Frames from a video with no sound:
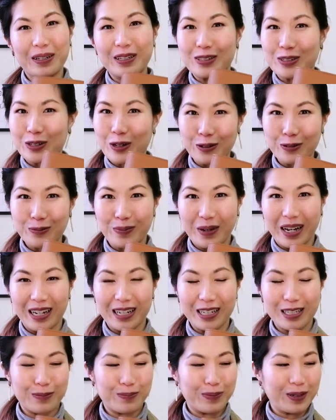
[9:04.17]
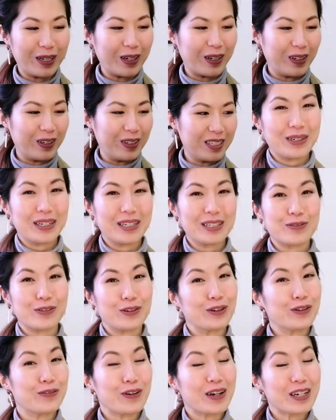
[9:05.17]
the tote bags because it's
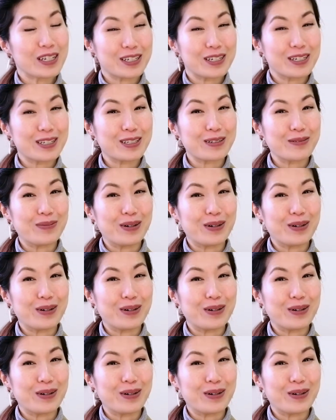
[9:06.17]
for the fashionista